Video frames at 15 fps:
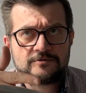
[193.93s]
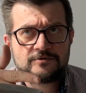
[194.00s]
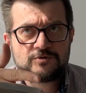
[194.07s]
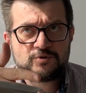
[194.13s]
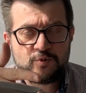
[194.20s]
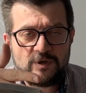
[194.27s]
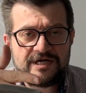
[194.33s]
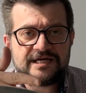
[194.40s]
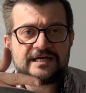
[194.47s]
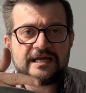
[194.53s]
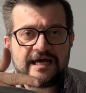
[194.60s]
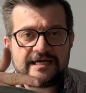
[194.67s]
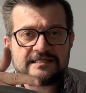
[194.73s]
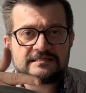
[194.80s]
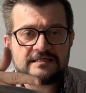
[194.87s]

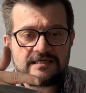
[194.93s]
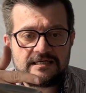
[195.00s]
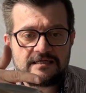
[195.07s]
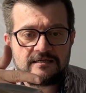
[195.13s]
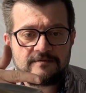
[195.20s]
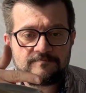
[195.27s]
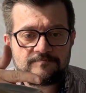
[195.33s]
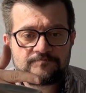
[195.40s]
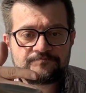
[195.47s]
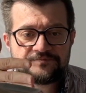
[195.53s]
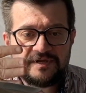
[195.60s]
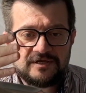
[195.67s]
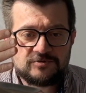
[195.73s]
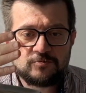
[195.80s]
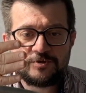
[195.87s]
2019
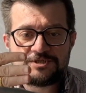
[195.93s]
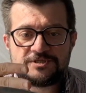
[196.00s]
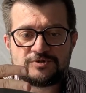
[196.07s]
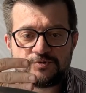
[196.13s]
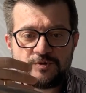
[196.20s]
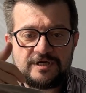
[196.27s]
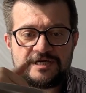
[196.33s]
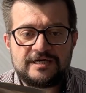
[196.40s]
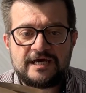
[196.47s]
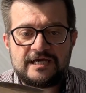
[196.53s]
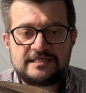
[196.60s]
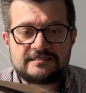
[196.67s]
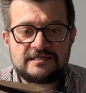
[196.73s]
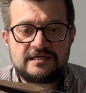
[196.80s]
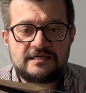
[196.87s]
it was in
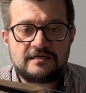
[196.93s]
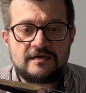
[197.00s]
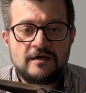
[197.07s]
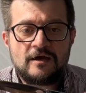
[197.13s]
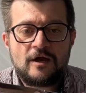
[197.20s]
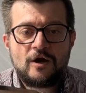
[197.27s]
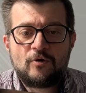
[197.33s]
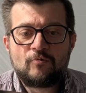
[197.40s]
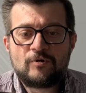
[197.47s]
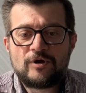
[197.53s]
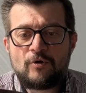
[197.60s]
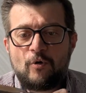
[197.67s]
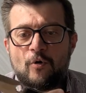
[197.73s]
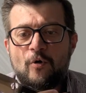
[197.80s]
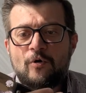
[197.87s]
2019. We
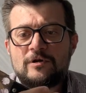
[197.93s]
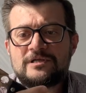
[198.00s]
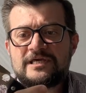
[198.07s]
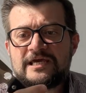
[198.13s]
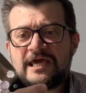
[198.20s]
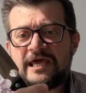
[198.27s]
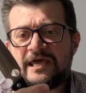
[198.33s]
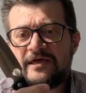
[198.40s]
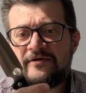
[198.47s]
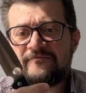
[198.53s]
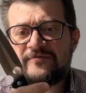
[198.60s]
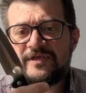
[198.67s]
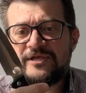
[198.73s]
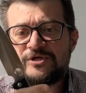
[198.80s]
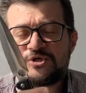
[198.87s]
only have
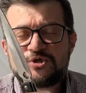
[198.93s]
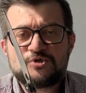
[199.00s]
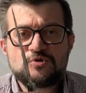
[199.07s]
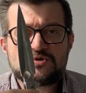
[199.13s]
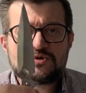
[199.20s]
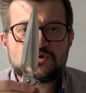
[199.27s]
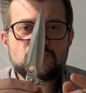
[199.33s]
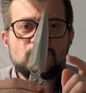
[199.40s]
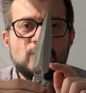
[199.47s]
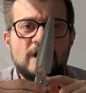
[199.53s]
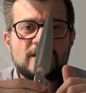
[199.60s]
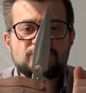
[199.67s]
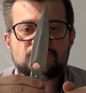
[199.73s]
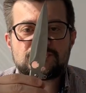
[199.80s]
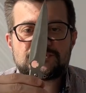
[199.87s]
issued
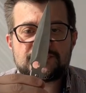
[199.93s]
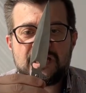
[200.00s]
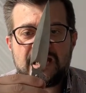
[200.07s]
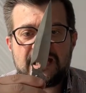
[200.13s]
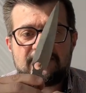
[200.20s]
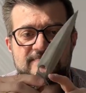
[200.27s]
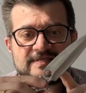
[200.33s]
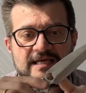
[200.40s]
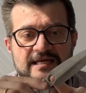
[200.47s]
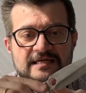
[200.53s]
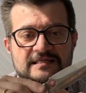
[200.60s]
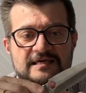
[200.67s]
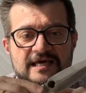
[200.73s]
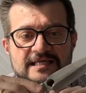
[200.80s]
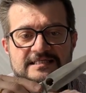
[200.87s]
200 knives and
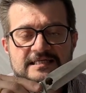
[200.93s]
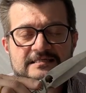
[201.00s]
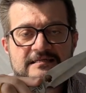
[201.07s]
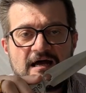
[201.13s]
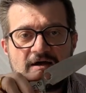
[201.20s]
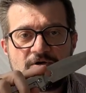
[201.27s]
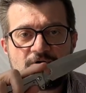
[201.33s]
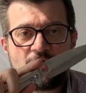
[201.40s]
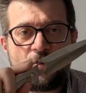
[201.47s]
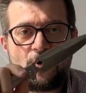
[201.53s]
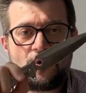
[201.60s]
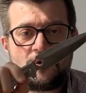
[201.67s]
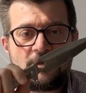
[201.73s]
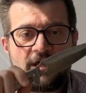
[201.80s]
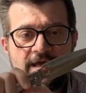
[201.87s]
it has a dagger
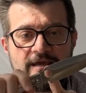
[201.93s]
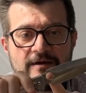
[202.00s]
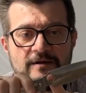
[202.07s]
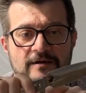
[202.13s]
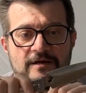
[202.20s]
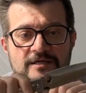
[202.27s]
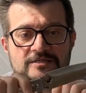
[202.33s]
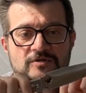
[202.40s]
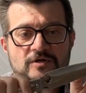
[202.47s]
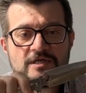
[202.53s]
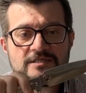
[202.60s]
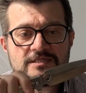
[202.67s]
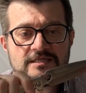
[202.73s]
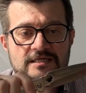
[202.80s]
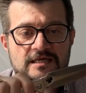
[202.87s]
hole here, as you
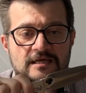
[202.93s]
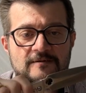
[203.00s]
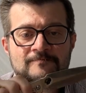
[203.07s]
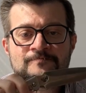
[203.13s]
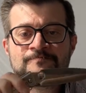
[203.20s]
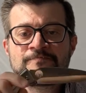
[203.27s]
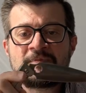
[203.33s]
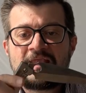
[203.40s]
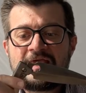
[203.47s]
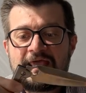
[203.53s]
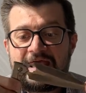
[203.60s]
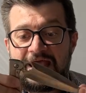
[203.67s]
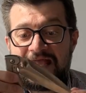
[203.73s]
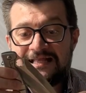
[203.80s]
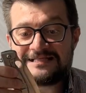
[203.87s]
can see.
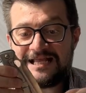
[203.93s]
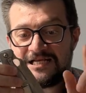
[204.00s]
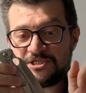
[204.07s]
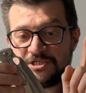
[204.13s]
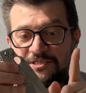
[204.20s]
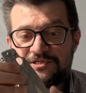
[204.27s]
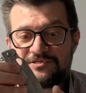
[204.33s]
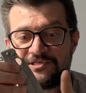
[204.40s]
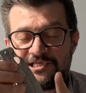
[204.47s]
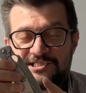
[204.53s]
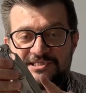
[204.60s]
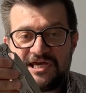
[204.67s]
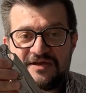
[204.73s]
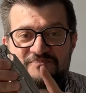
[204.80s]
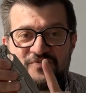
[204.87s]
And actually
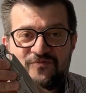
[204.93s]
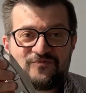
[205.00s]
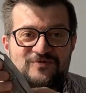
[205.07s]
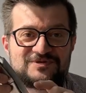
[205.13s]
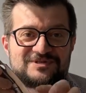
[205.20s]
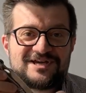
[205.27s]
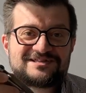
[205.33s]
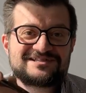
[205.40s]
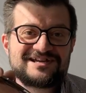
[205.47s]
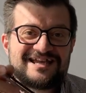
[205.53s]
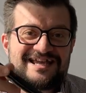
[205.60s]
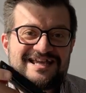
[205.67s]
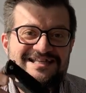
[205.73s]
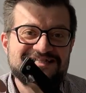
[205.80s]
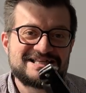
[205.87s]
this type of Vendetta
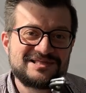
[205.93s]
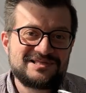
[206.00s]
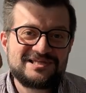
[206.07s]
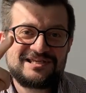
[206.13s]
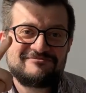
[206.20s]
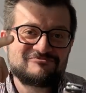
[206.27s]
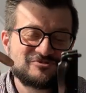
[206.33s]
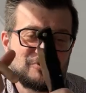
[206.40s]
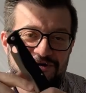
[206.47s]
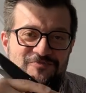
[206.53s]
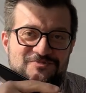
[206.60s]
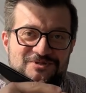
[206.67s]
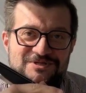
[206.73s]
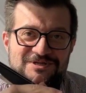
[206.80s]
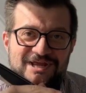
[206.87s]
has a Liam
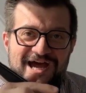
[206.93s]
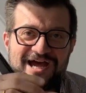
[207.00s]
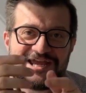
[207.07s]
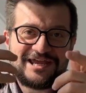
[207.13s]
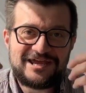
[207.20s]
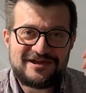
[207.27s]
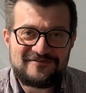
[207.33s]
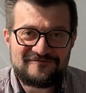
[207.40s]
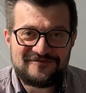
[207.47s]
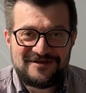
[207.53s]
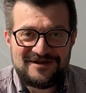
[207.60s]
Thompson. I have